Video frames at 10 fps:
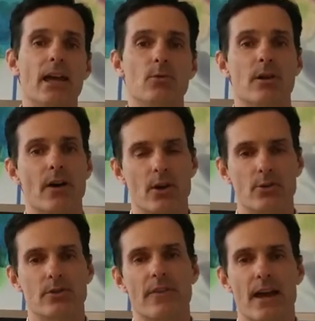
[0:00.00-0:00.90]
and we have
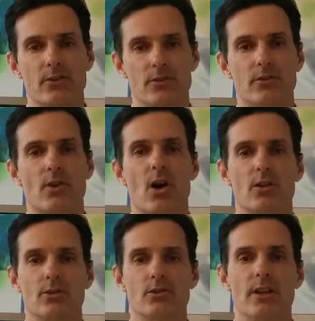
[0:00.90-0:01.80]
hundreds of thousands of
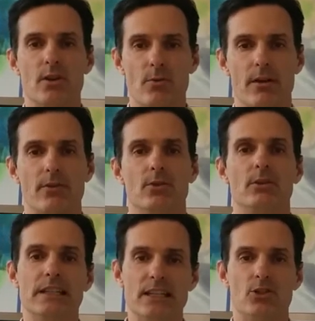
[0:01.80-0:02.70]
dollars in revenue
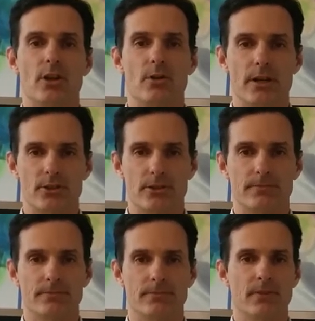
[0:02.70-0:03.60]
and lead generation.
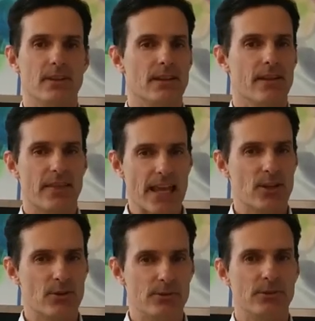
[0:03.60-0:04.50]

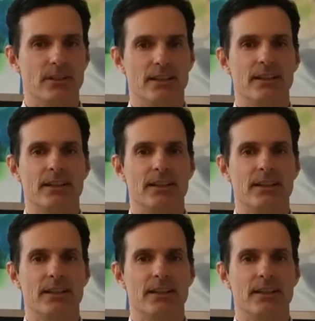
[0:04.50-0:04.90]
Thank you.